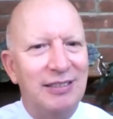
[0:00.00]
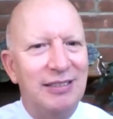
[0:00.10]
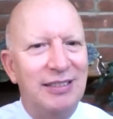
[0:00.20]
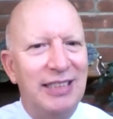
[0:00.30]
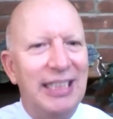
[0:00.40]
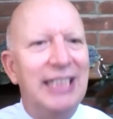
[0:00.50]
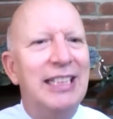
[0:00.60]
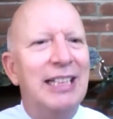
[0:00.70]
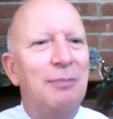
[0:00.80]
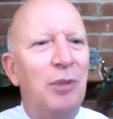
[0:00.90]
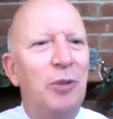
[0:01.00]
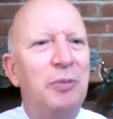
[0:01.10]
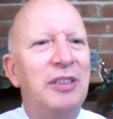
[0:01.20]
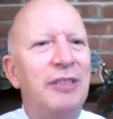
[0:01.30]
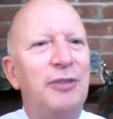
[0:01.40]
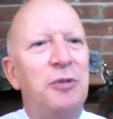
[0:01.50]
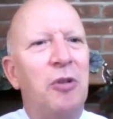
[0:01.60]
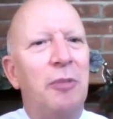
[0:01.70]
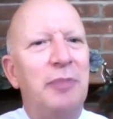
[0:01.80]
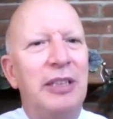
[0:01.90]
in that moment, if you are
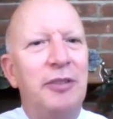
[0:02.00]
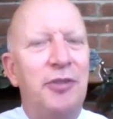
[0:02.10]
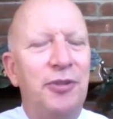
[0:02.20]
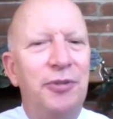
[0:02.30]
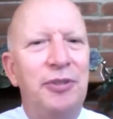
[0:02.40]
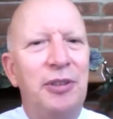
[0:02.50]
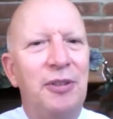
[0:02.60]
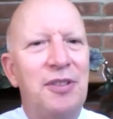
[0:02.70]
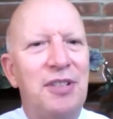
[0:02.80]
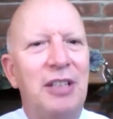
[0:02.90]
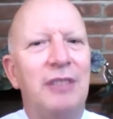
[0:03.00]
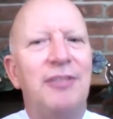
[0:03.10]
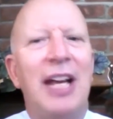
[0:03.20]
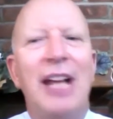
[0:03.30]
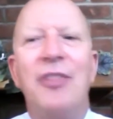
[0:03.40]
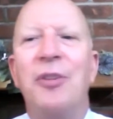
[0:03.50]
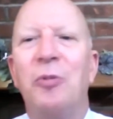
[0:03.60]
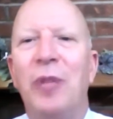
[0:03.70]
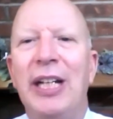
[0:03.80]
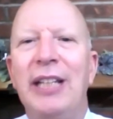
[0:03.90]
being true to yourself and the
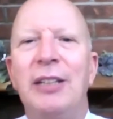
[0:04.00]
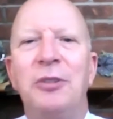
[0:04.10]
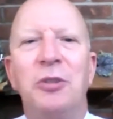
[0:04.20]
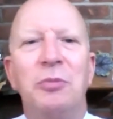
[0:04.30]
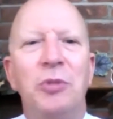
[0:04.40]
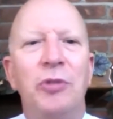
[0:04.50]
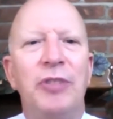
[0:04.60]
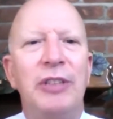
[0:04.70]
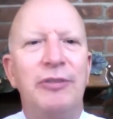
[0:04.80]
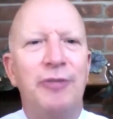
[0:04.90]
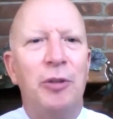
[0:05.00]
way that you're moving forward.